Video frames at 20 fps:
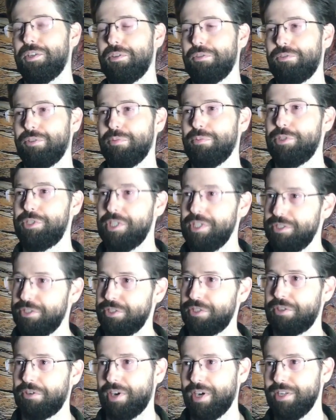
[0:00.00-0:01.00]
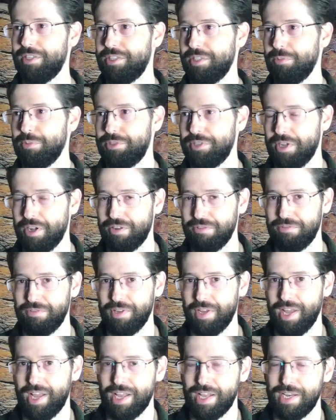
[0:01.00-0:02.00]
from Jesus Christ himself.
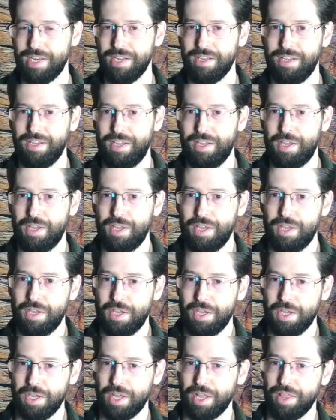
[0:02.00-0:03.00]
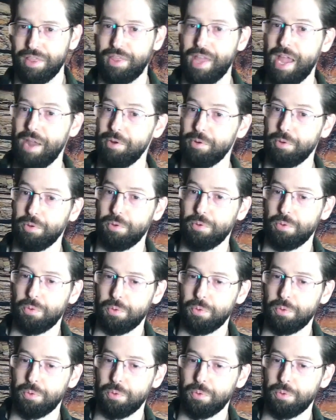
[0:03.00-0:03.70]
And that